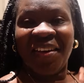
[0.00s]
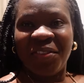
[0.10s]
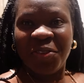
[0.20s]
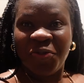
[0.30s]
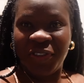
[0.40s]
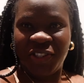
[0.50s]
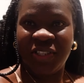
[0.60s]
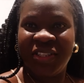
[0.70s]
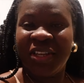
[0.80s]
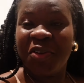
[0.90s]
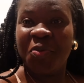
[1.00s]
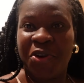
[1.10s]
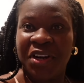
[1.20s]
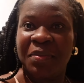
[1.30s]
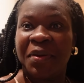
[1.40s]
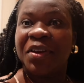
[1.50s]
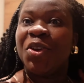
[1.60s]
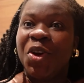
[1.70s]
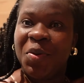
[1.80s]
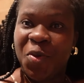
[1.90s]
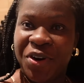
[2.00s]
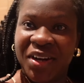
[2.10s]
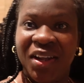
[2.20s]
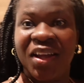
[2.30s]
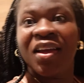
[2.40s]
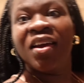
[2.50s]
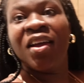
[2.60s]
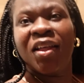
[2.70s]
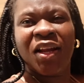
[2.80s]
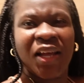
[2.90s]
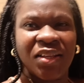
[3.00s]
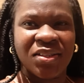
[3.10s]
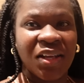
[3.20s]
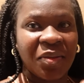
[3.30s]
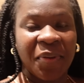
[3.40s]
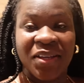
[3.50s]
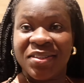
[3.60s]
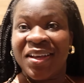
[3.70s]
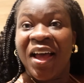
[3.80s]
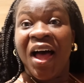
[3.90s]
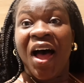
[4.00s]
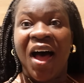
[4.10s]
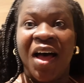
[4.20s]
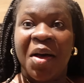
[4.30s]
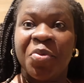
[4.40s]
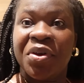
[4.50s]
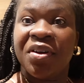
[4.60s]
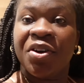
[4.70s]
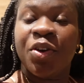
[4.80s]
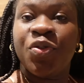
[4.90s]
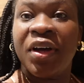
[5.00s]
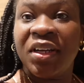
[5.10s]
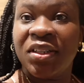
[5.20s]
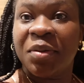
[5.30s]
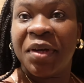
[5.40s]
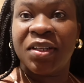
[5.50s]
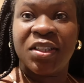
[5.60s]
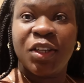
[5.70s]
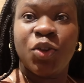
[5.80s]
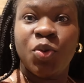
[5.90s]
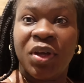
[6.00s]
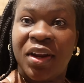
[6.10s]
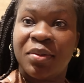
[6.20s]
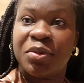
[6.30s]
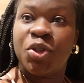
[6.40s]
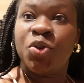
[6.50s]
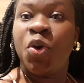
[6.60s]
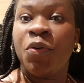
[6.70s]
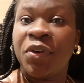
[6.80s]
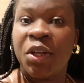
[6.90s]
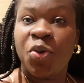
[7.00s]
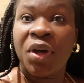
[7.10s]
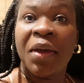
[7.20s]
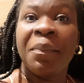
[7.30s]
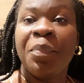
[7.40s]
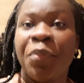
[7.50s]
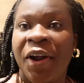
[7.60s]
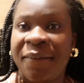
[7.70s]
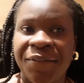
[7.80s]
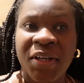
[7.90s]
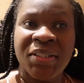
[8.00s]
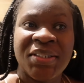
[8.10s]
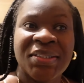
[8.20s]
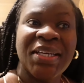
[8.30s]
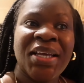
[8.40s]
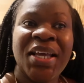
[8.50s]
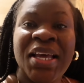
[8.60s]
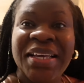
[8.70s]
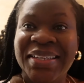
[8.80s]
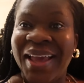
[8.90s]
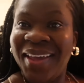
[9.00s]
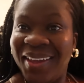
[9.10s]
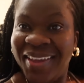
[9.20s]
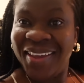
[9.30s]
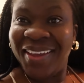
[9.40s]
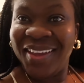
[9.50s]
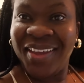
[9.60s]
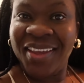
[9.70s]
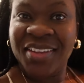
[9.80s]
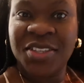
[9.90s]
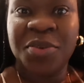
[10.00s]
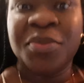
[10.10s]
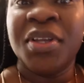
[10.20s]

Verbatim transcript: haven't officially said good morning, but good morning. Light is not the best. Uh, we are finally about to get out to hopefully go get breakfast. Yay! So